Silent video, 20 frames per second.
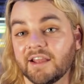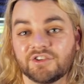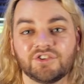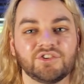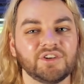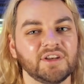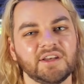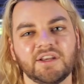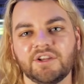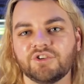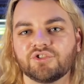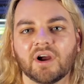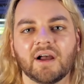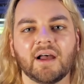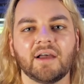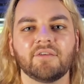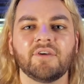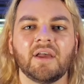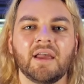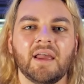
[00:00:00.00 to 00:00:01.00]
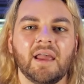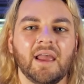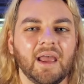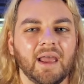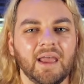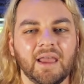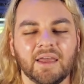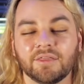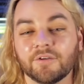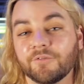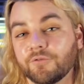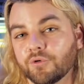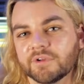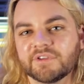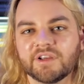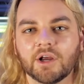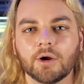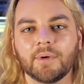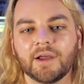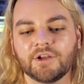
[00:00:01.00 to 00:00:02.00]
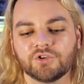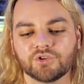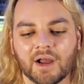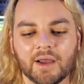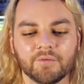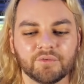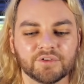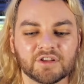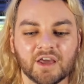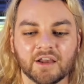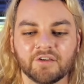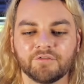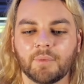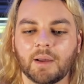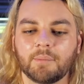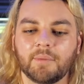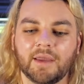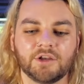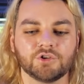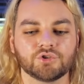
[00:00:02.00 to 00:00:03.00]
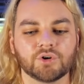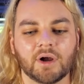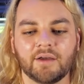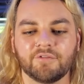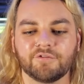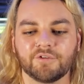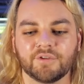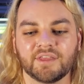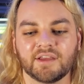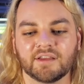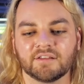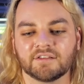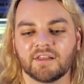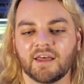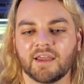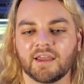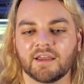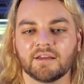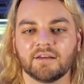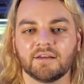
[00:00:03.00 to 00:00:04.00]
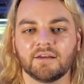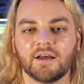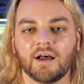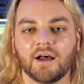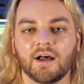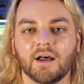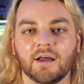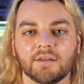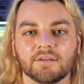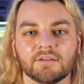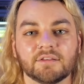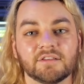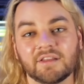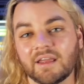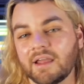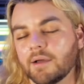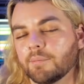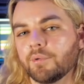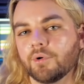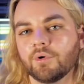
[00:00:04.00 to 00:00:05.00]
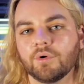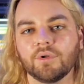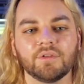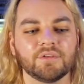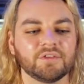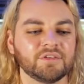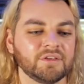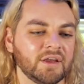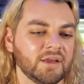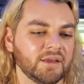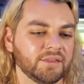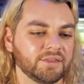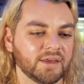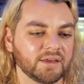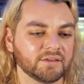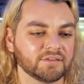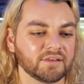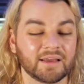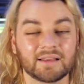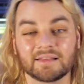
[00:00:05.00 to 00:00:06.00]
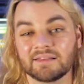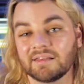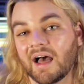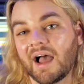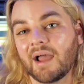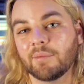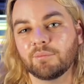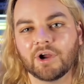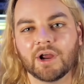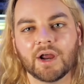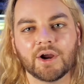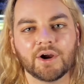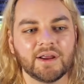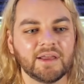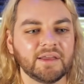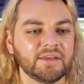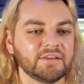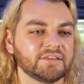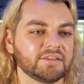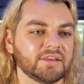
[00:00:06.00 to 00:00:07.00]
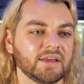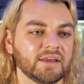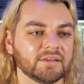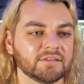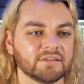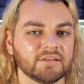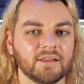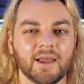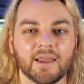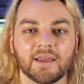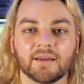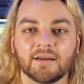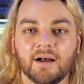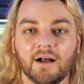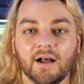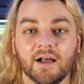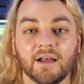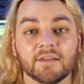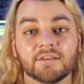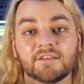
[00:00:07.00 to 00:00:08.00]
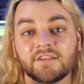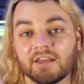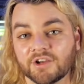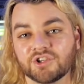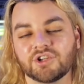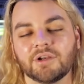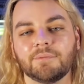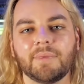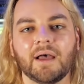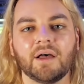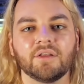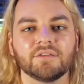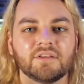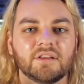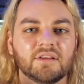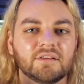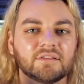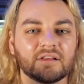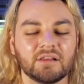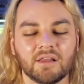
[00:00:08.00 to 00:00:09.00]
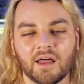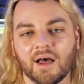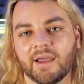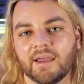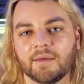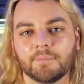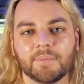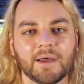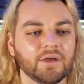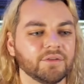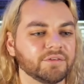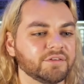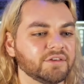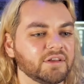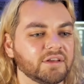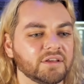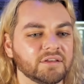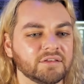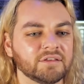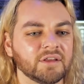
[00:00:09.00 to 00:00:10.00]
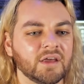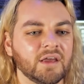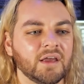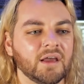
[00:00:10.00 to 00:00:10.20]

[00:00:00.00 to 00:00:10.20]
HDD drive, and the four terabyte drive was kind of my main drive for things like uh, samples, things like libraries, things like uh, session bounces, client bounces,